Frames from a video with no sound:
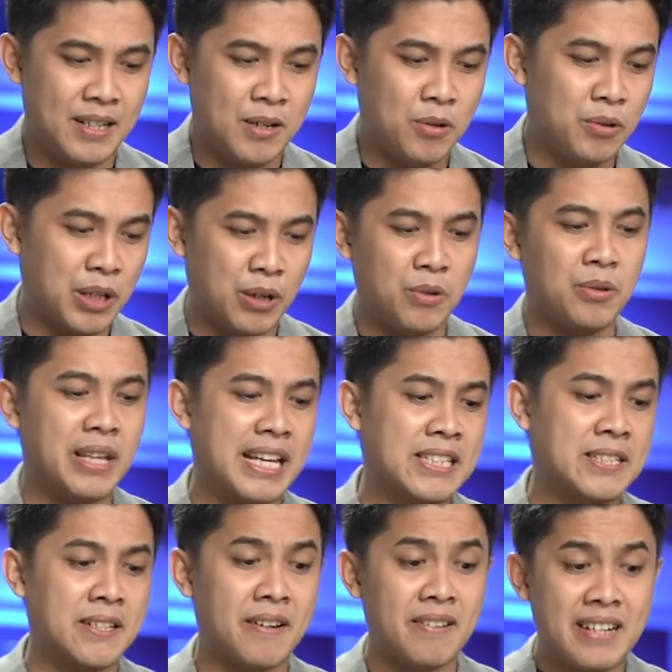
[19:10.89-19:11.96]
Una-una is
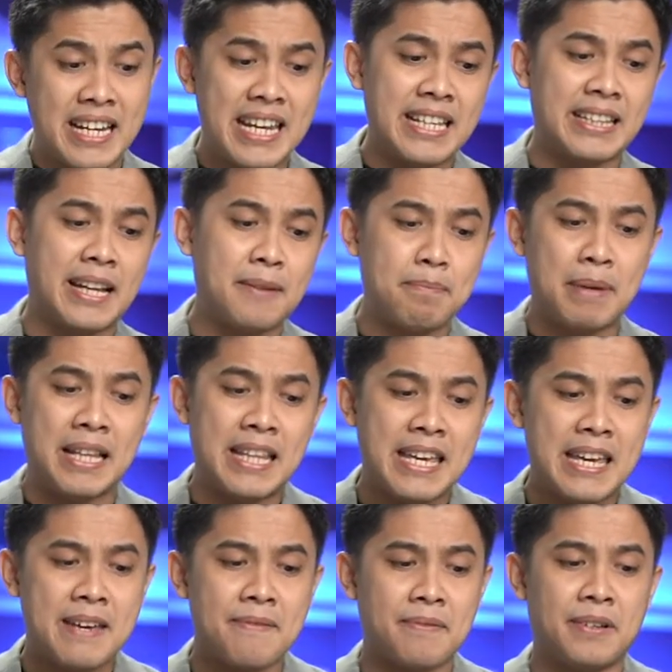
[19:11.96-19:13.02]
read and
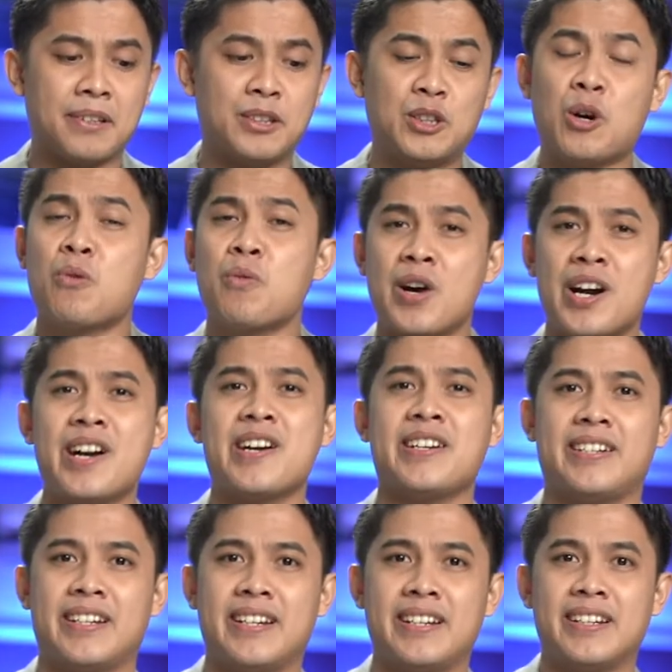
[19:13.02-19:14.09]
believe the
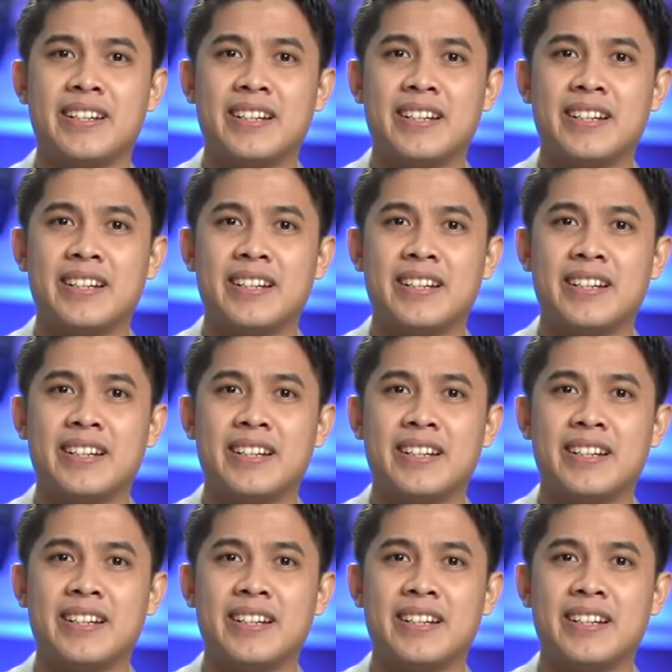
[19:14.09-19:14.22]
word.